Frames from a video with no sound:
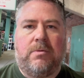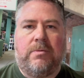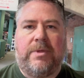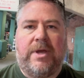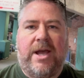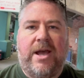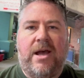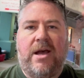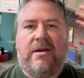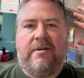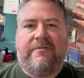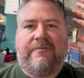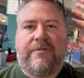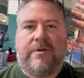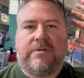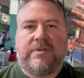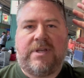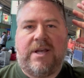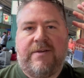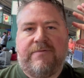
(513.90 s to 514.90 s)
the half,
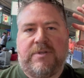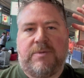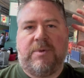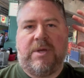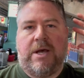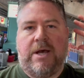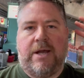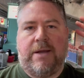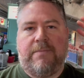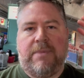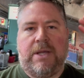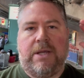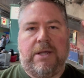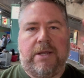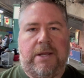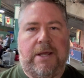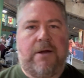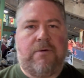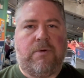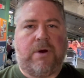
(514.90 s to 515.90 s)
first half is behind me, and
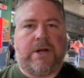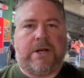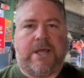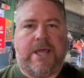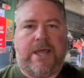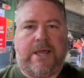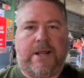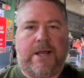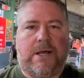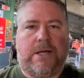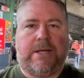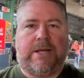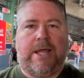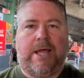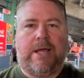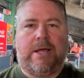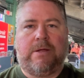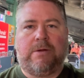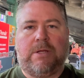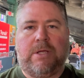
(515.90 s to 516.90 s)
now we're gonna head on
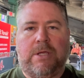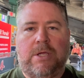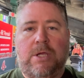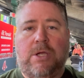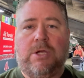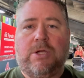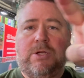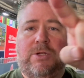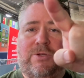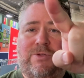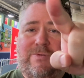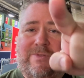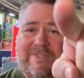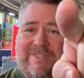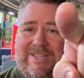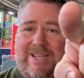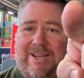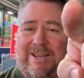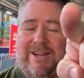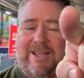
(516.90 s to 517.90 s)
out to the
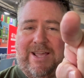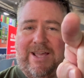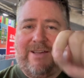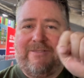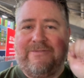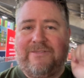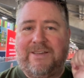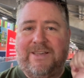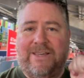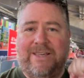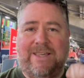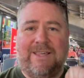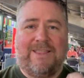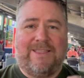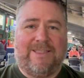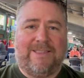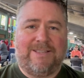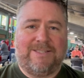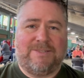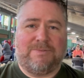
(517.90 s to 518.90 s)
second half
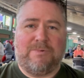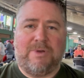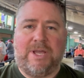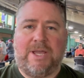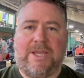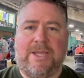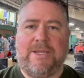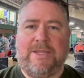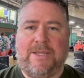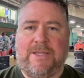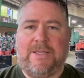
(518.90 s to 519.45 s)
this way.